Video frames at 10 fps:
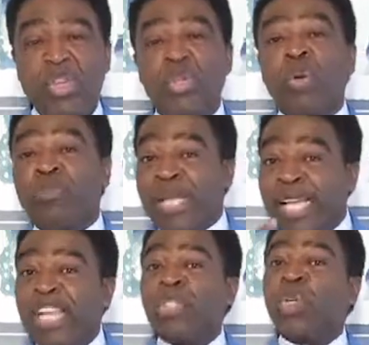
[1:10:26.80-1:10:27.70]
to
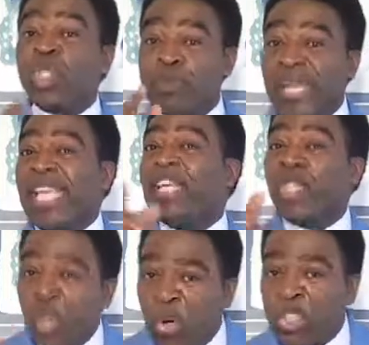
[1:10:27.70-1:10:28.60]
begin to speak
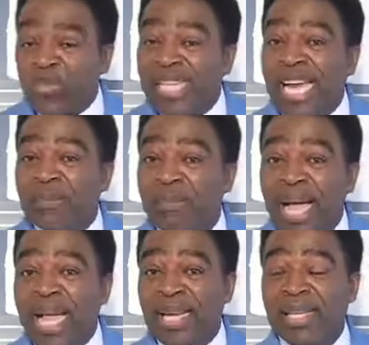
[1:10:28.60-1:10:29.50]
in tongues for that
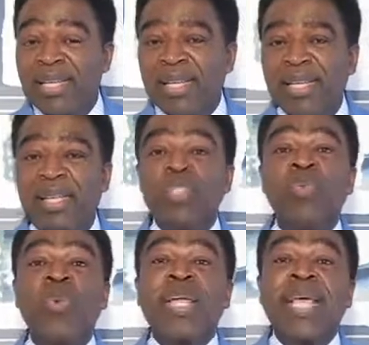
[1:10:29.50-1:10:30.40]
man
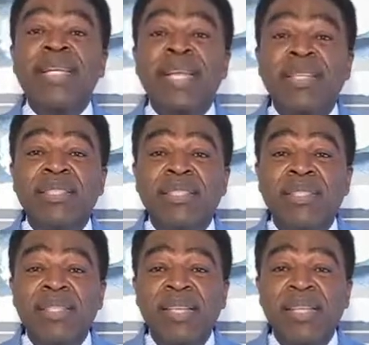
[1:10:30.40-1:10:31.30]
is wickedness.
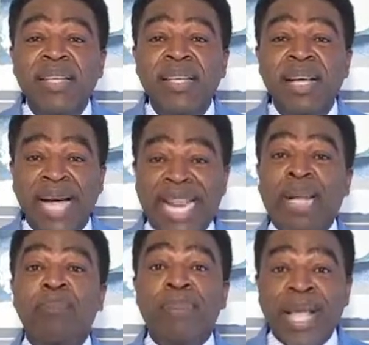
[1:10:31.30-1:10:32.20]
And
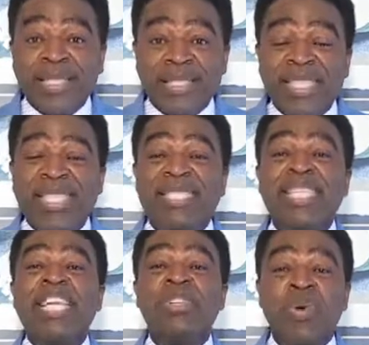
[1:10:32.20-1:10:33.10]
at best, it
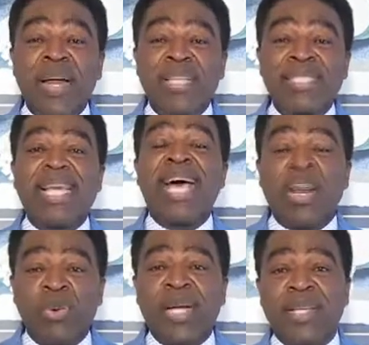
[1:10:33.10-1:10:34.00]
is ignorance and
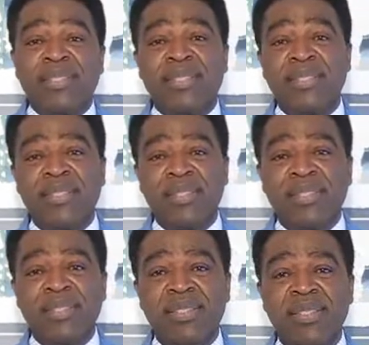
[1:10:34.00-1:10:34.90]
arrogance.
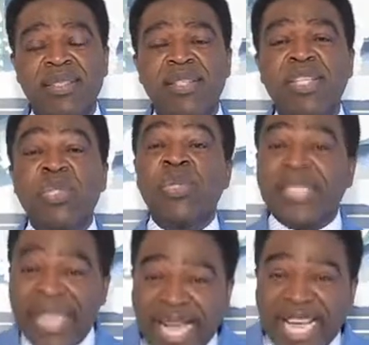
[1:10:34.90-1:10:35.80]

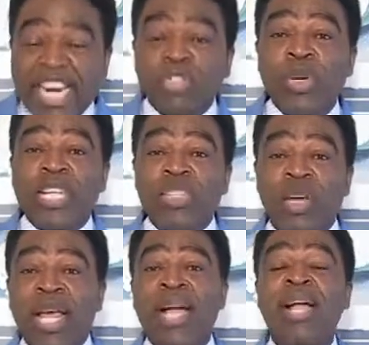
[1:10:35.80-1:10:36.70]
You take out
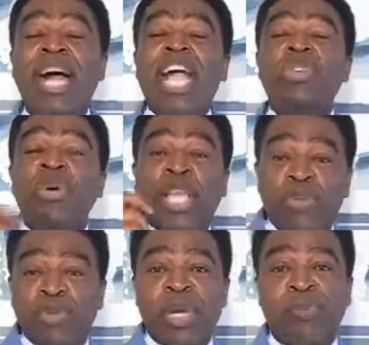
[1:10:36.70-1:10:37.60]
$20 and you
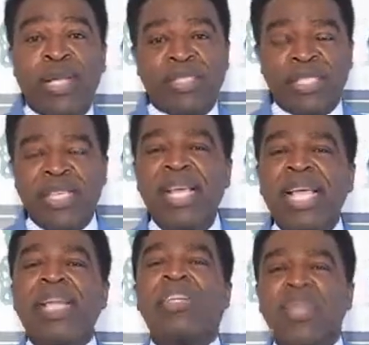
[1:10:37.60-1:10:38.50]
give to the person.
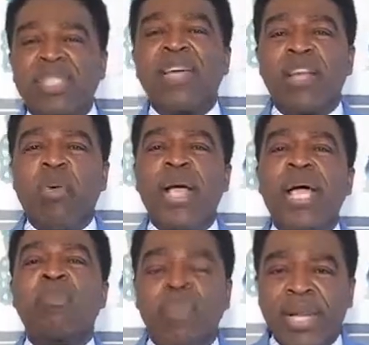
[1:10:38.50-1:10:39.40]
It doesn't
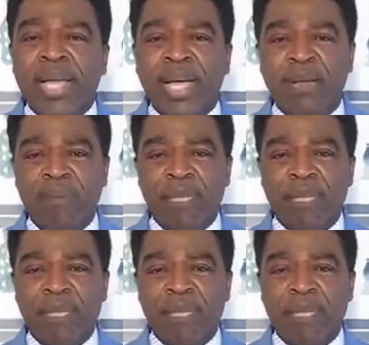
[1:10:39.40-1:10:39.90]
require prayer.